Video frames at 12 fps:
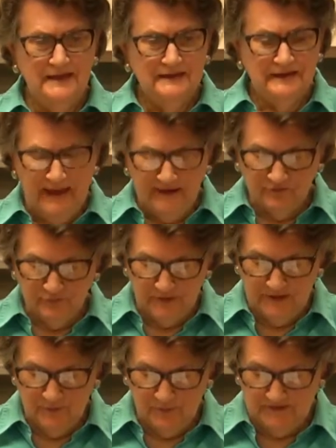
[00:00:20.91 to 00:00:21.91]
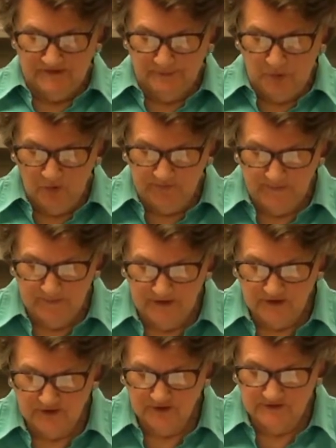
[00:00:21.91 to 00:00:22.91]
Last week, we explored the
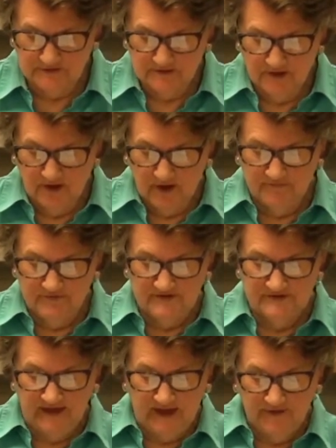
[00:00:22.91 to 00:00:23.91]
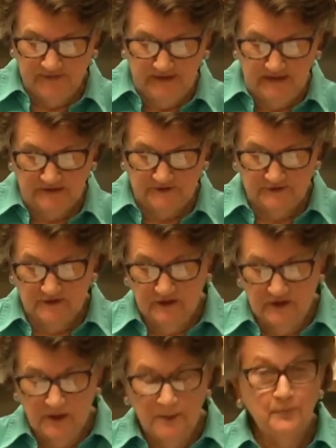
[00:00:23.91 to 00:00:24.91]
missions of the Southeast,
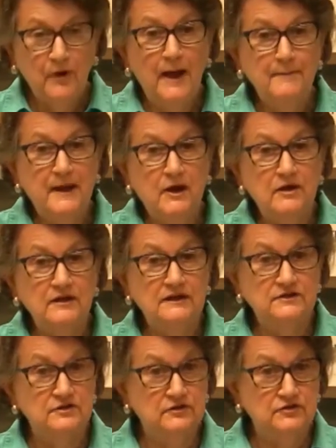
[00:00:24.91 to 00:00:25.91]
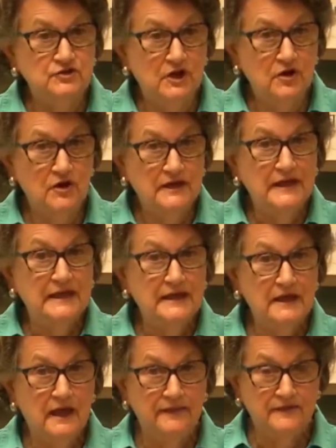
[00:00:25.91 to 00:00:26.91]
primarily to the Cherokee
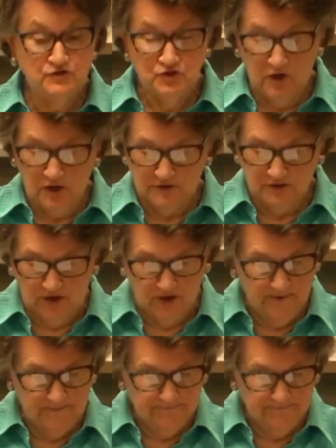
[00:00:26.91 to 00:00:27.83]
and the Choctaw,